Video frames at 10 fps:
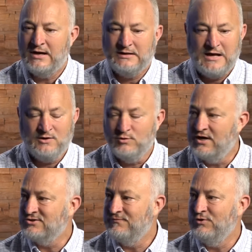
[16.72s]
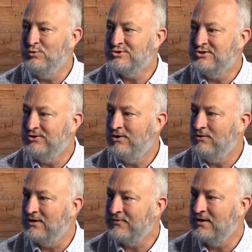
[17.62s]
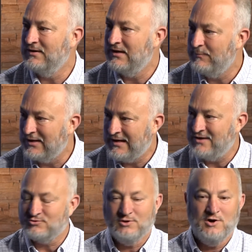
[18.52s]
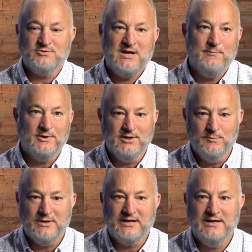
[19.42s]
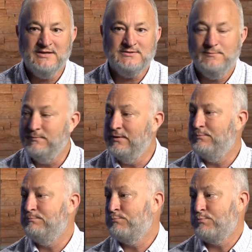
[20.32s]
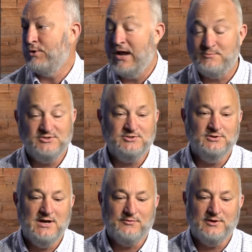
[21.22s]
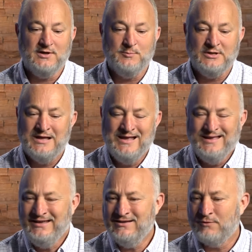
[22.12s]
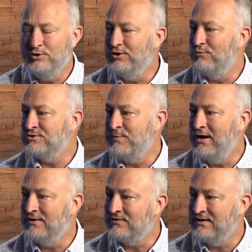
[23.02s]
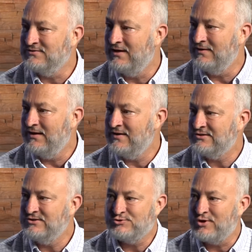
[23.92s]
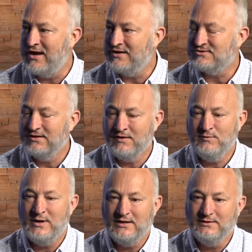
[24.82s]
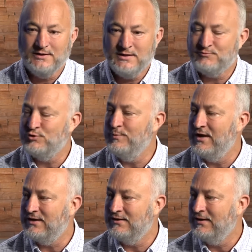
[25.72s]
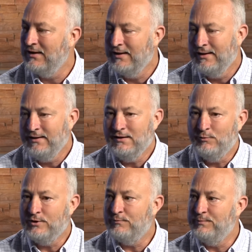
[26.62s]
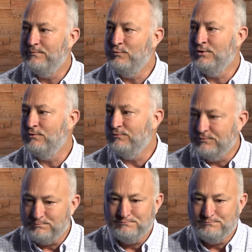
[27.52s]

didn't realize The View was still on. I thought that had been canceled a long time ago, but I guess it perhaps is still out there. But, you know, I really don't respond to things like that. That's just trash. Everybody that comes through Macon, you know, we don't